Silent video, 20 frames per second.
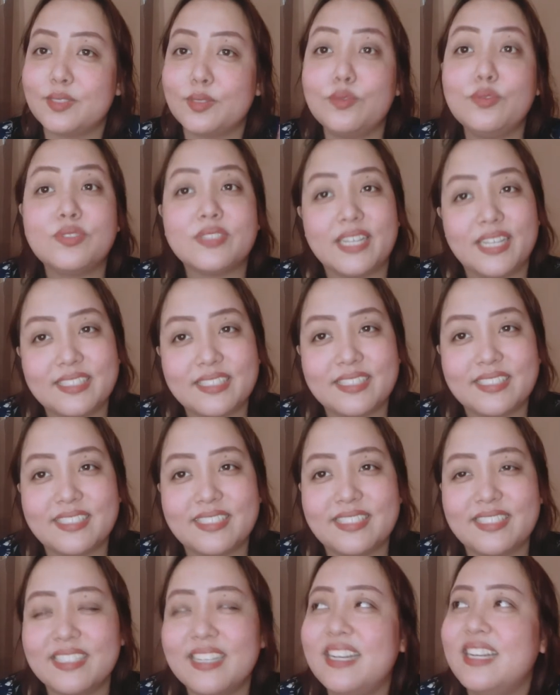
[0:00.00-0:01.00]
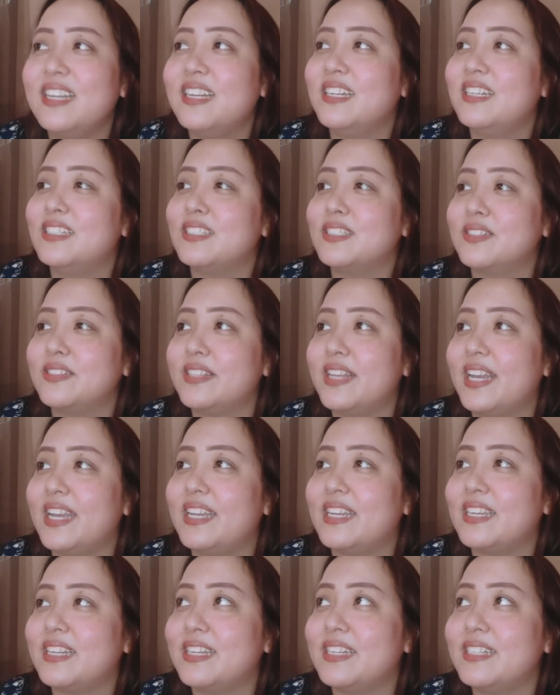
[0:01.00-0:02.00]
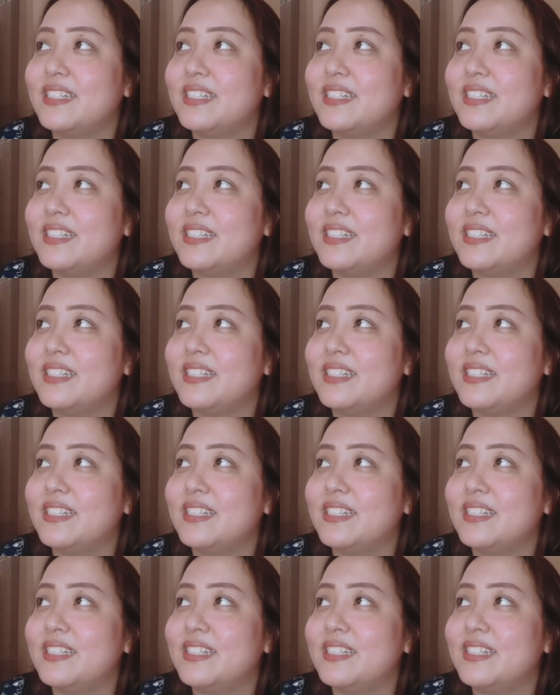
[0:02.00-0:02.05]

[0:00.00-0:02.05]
2 cents. So like